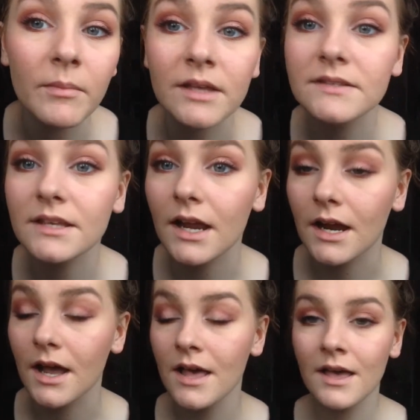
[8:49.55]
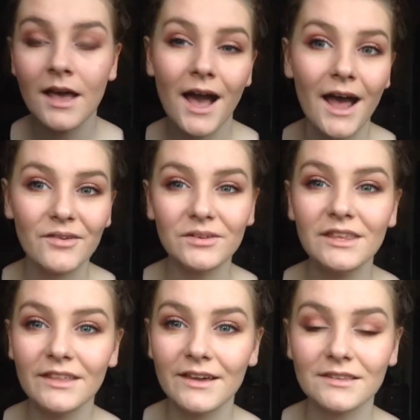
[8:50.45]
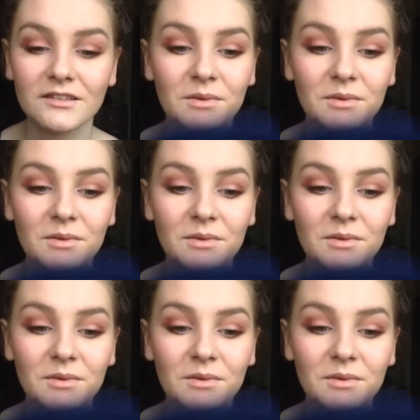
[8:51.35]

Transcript: mascara. I really like this